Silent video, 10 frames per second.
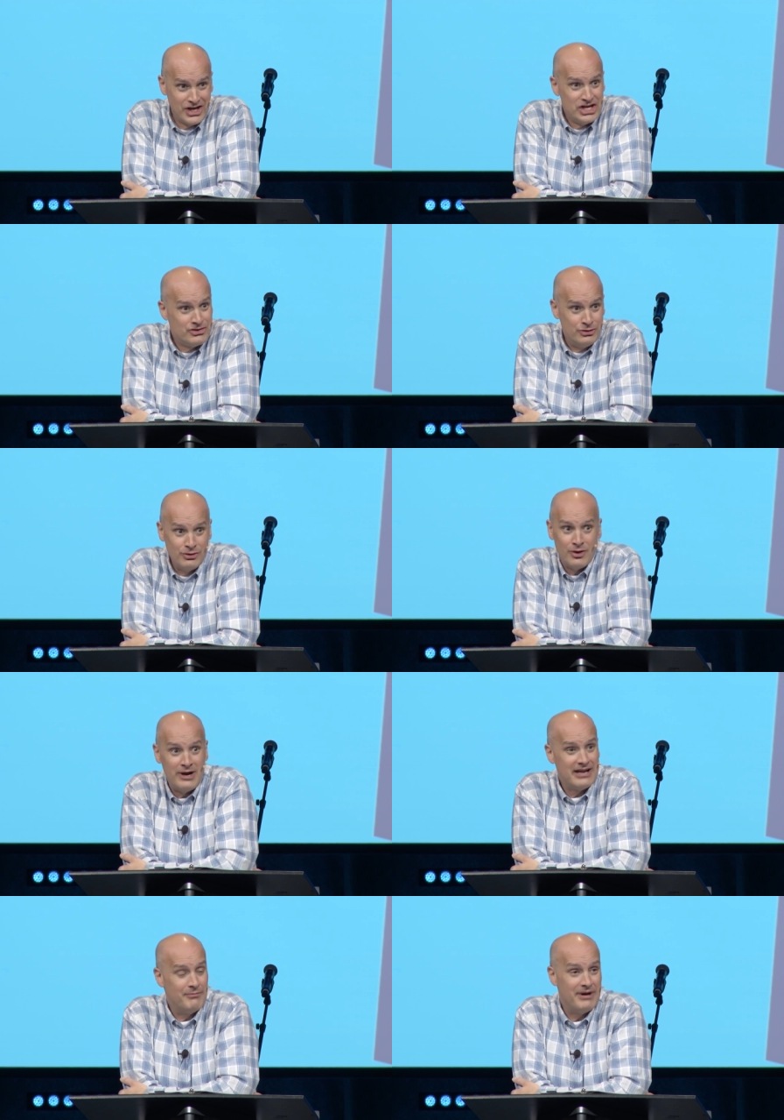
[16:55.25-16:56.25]
So you go
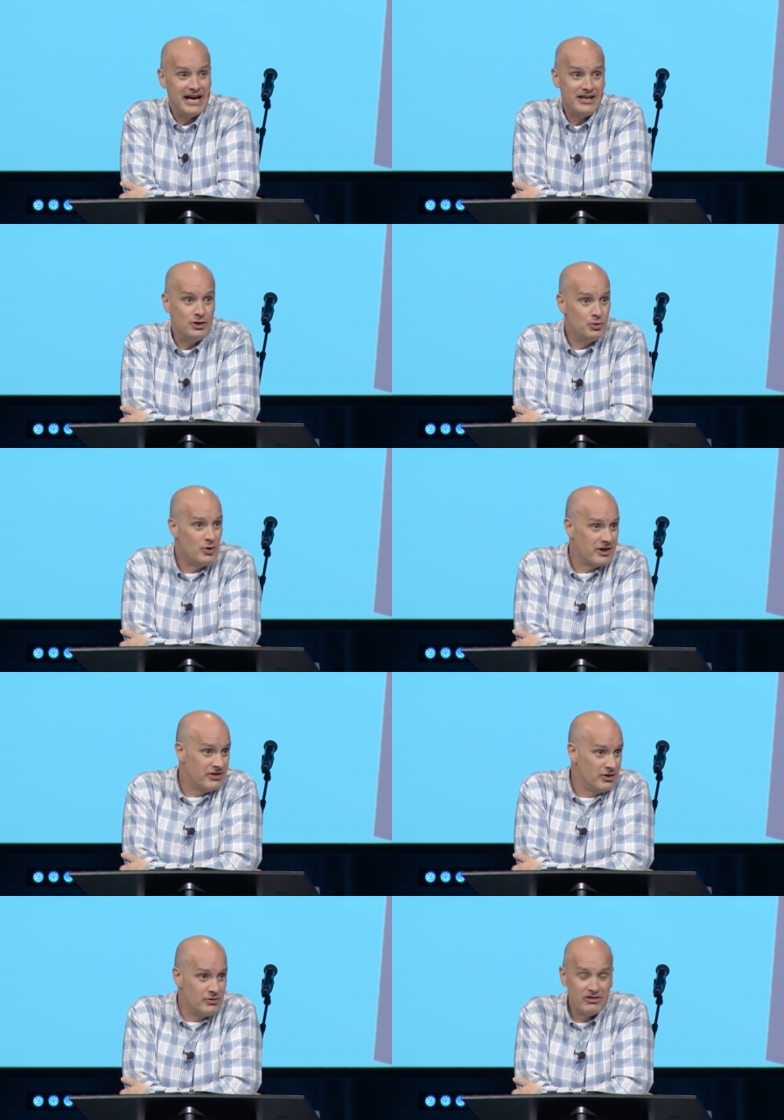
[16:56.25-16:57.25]
out and buy a new one of
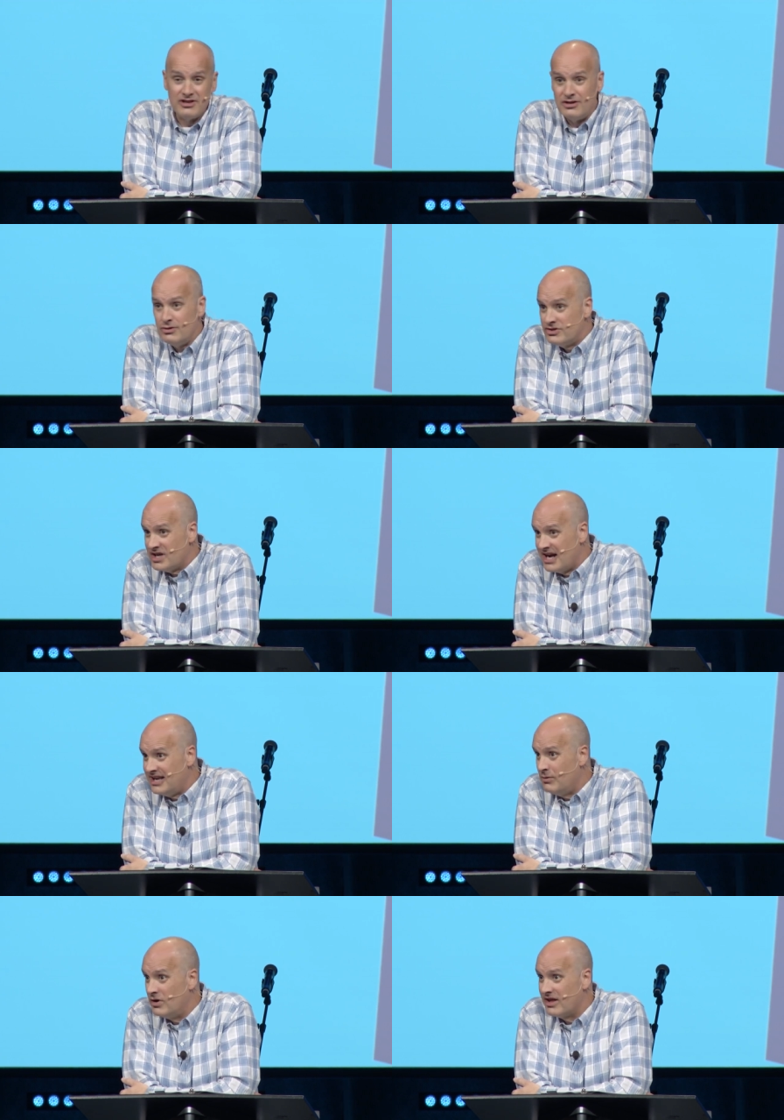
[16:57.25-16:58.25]
those and a new
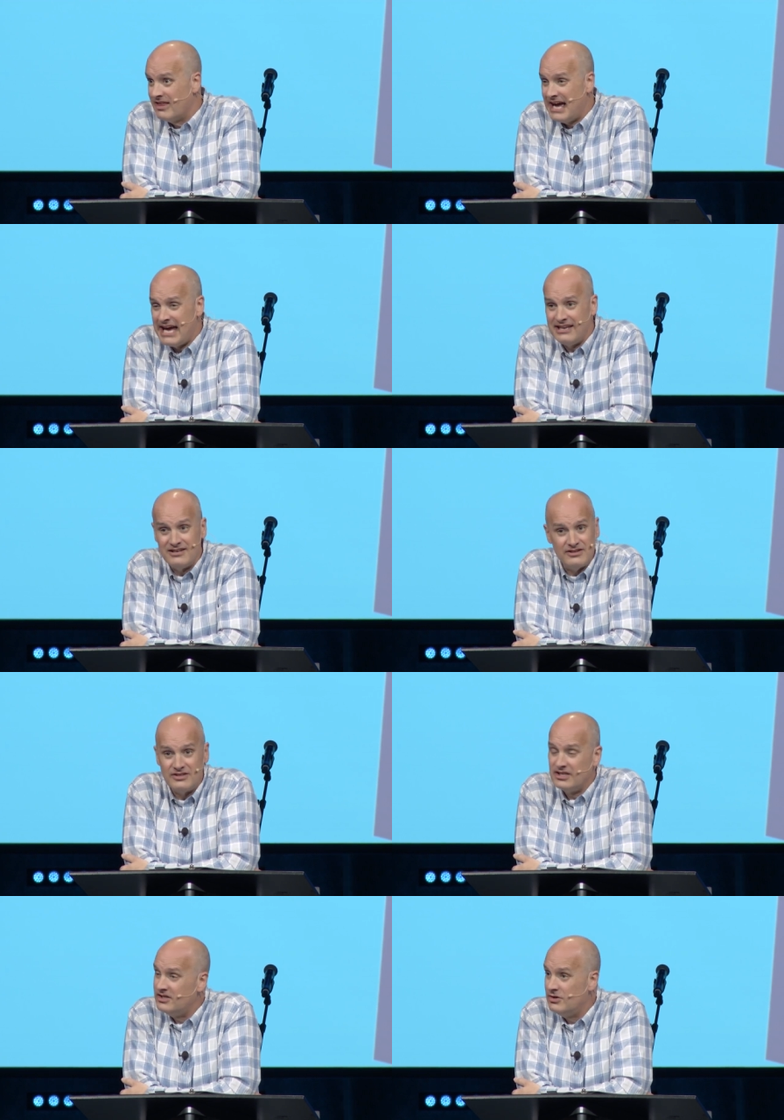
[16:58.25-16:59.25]
shiny one of that,
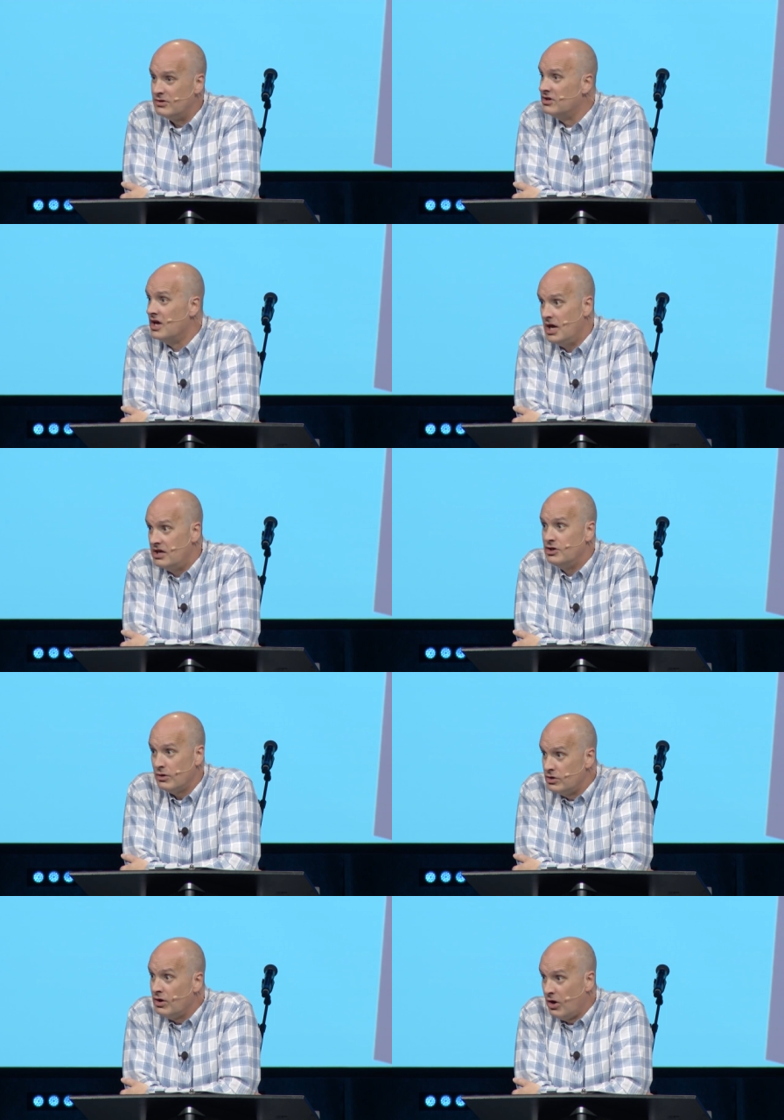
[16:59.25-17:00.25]
and you,
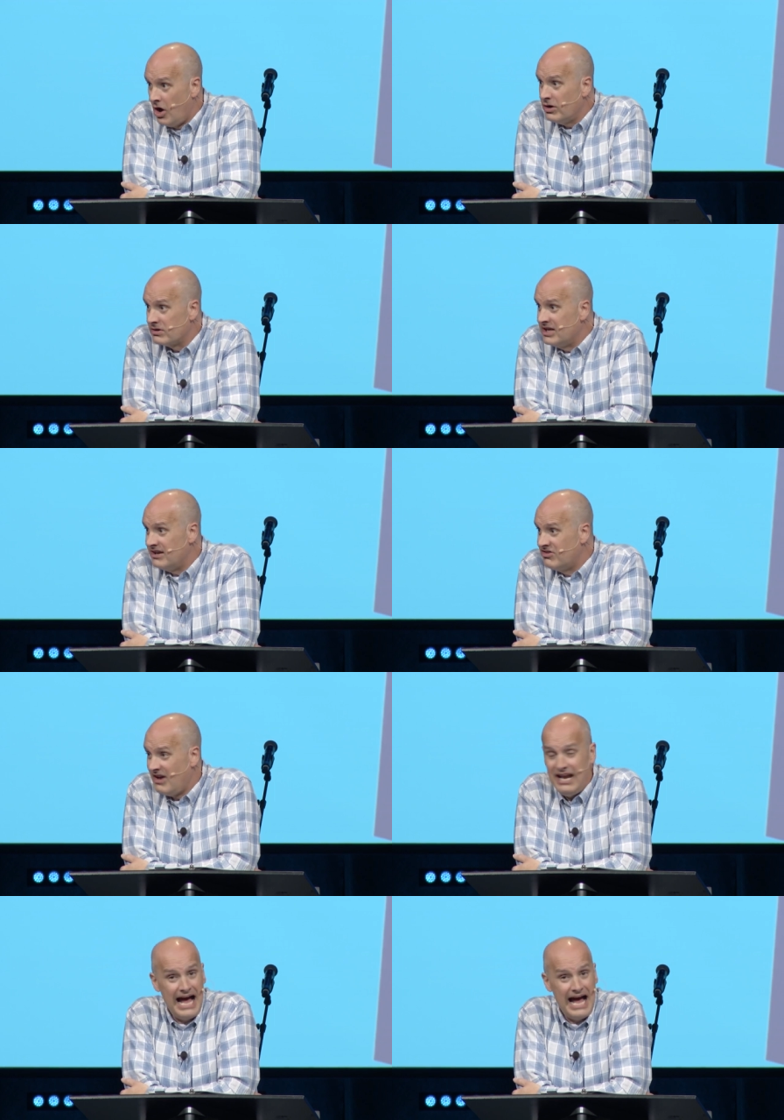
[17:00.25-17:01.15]
your, your heart will get excited.